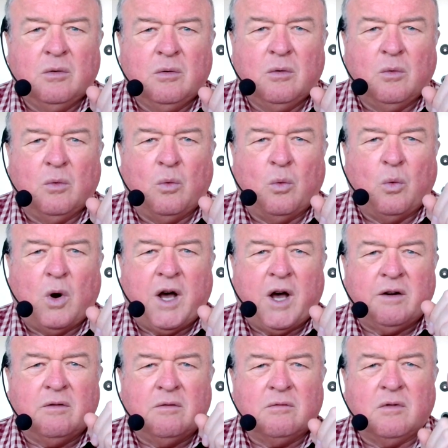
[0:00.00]

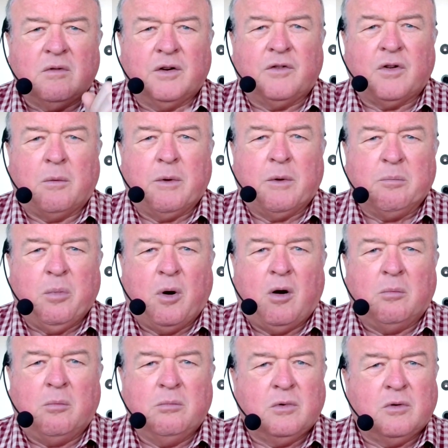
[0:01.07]
one atomic
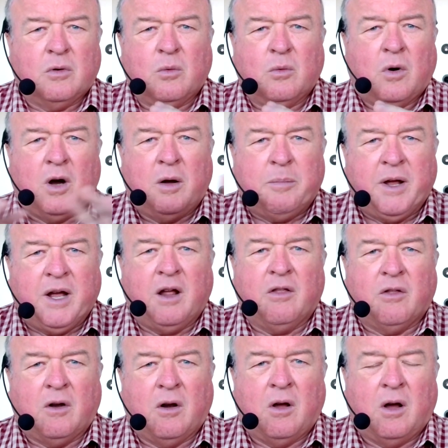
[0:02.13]
bomb could wipe out the
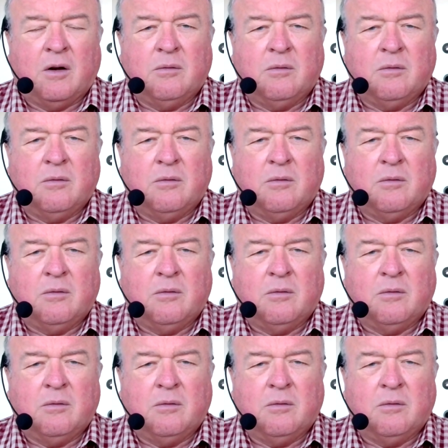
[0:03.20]
lot.